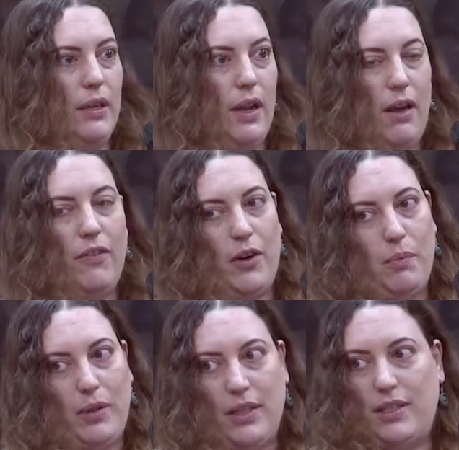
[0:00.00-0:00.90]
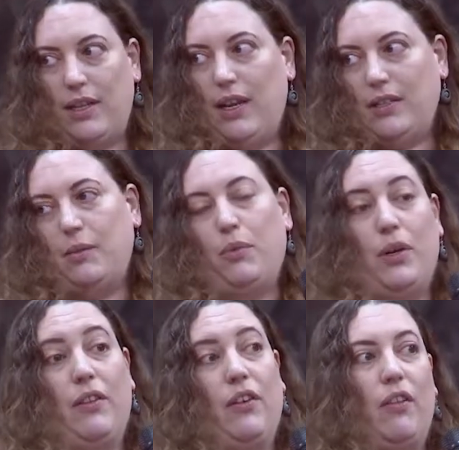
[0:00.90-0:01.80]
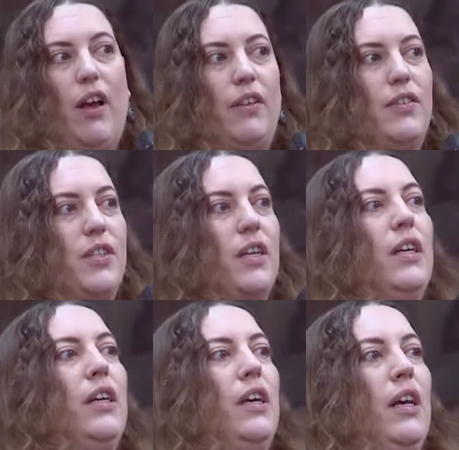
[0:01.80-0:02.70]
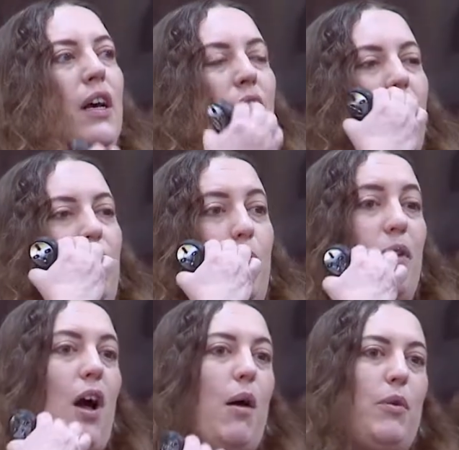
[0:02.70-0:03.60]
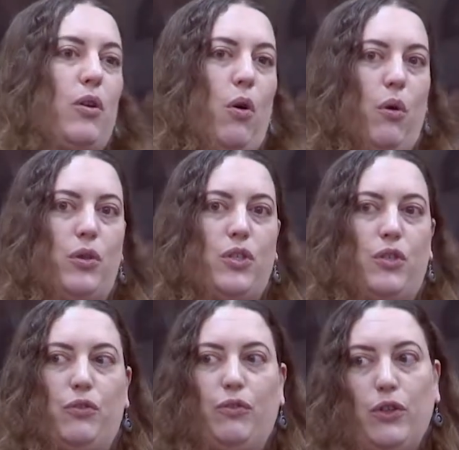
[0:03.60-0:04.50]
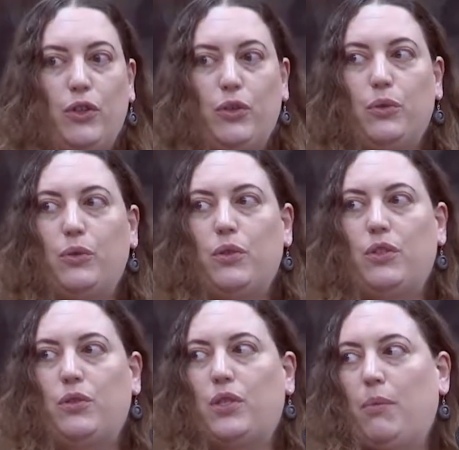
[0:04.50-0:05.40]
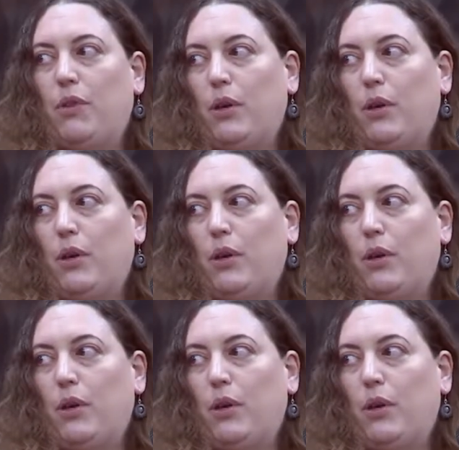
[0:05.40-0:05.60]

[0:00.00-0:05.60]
not very pleasant at some point in their lives. From the common cold to flu to some of the